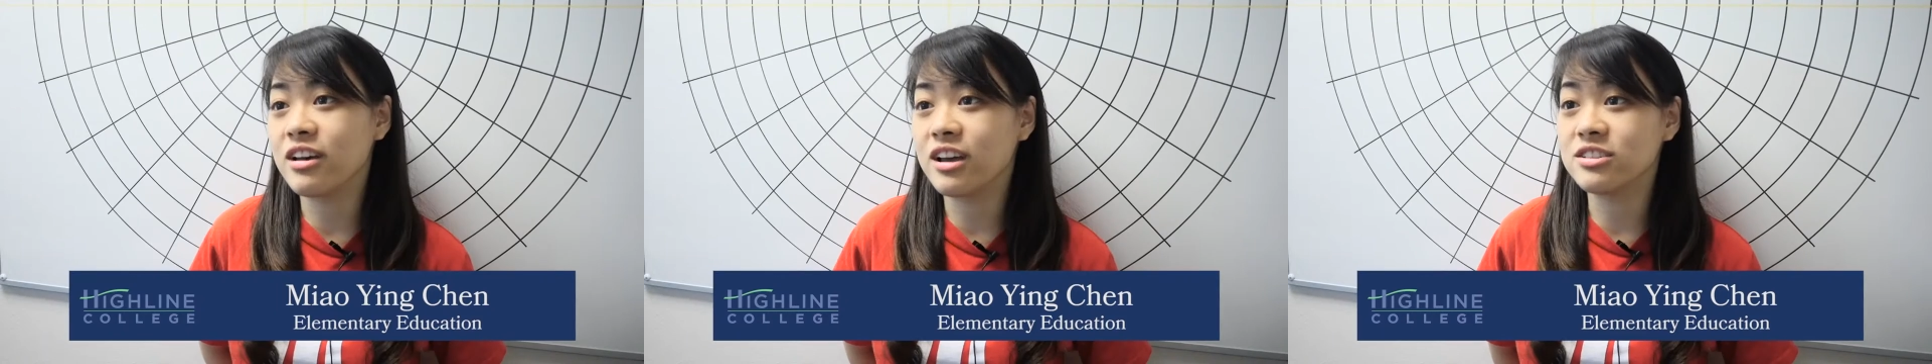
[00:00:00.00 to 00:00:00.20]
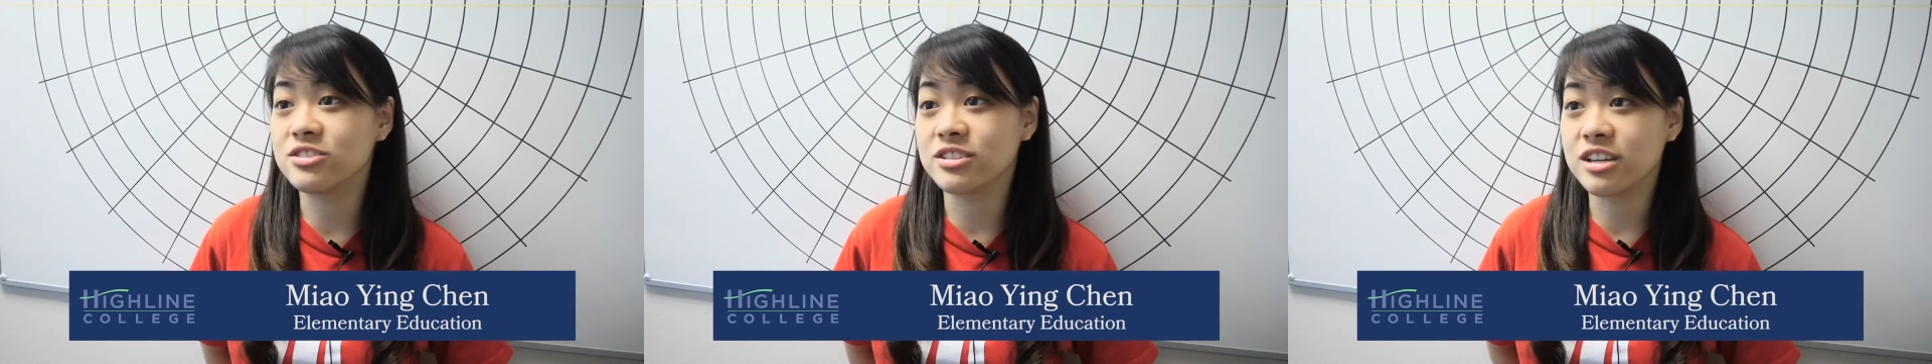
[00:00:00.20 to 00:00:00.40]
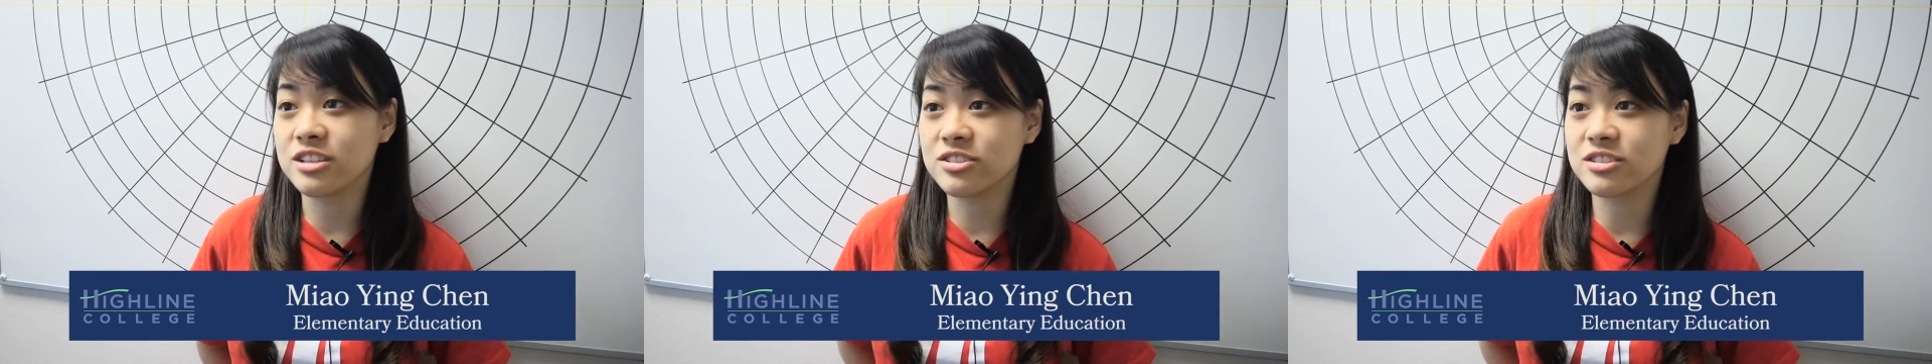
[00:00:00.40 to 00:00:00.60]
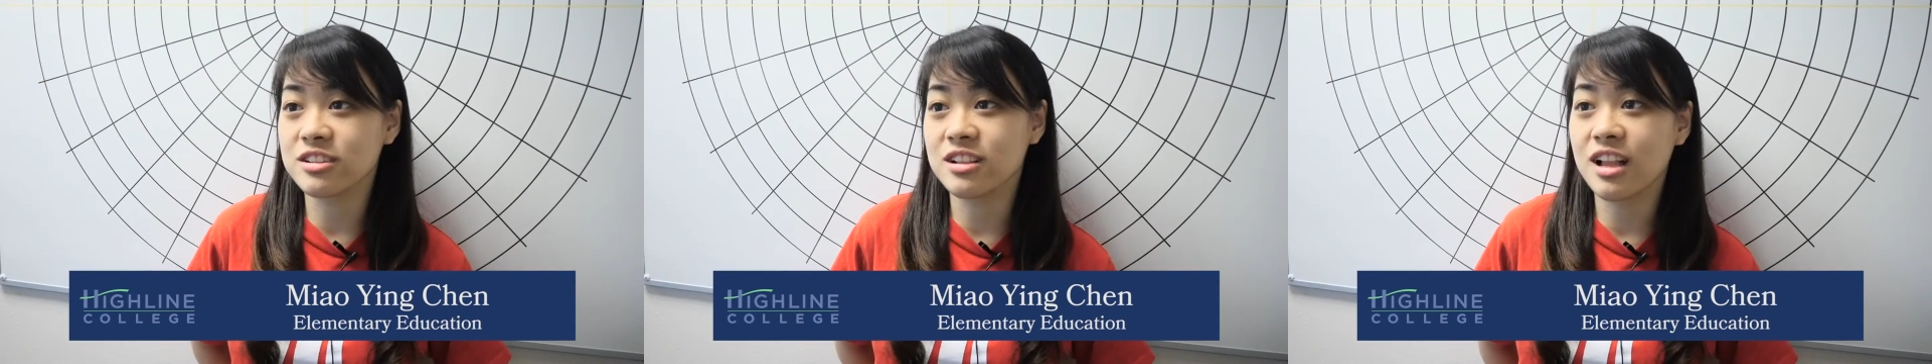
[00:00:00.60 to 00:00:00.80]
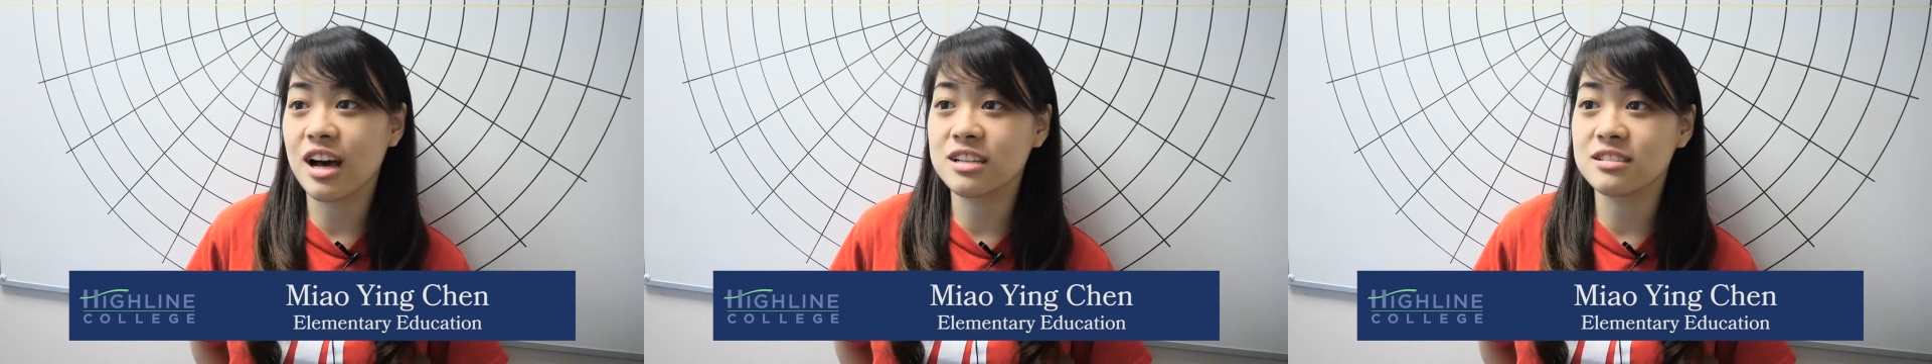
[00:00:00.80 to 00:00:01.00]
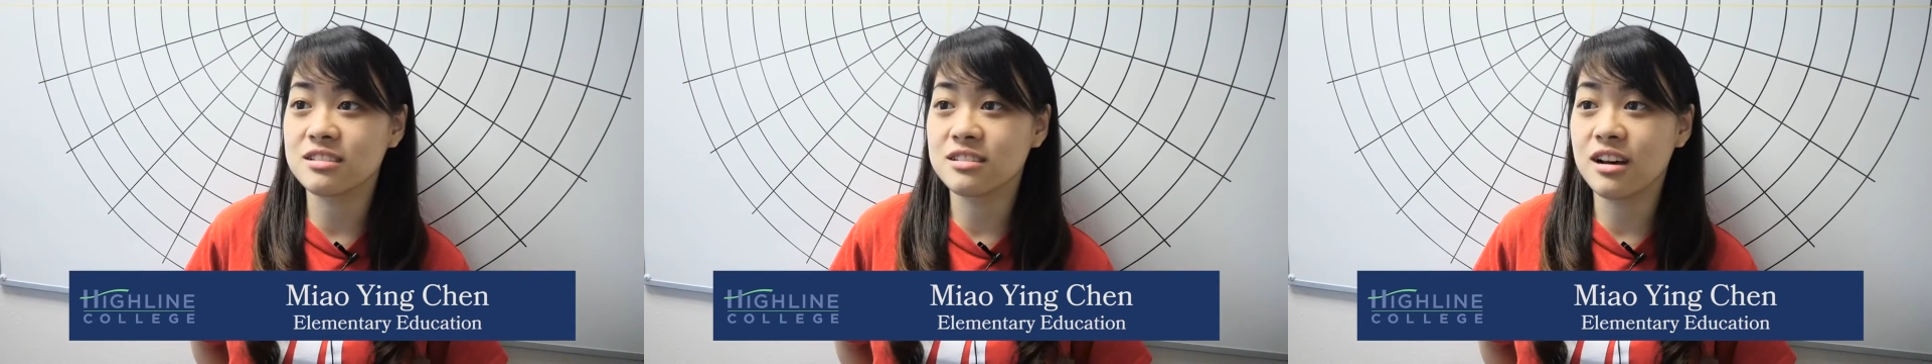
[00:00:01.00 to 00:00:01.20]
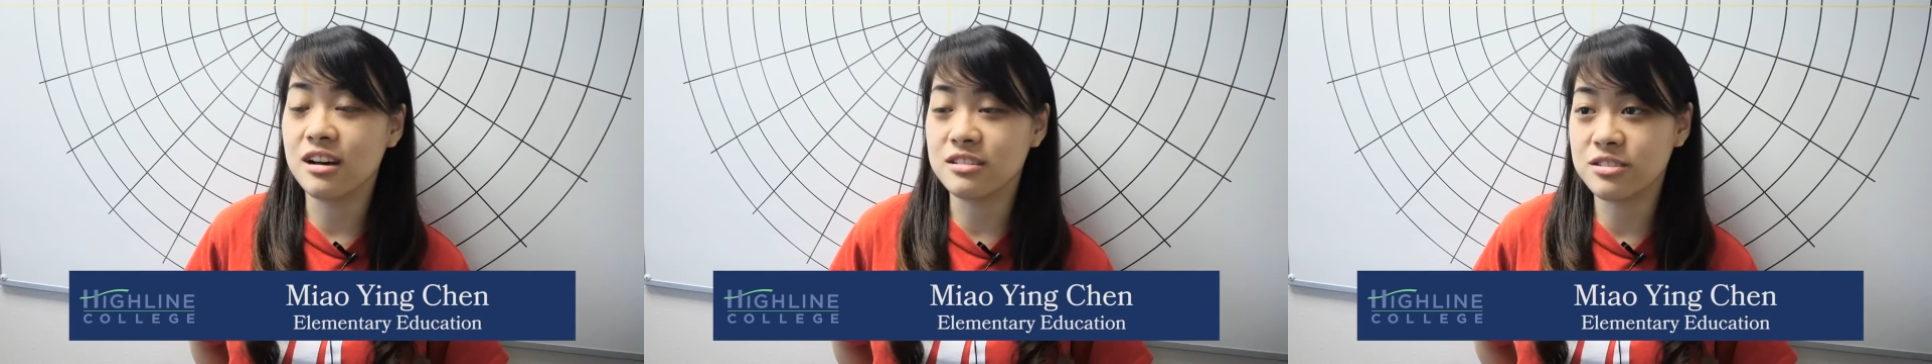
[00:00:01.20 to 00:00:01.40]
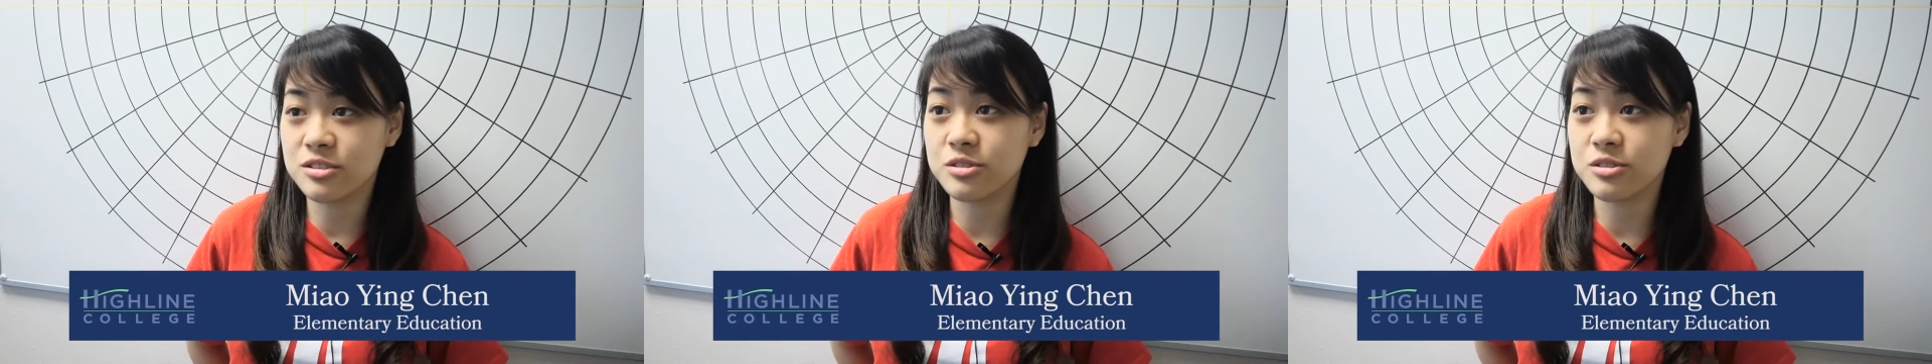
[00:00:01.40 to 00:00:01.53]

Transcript: education class uh,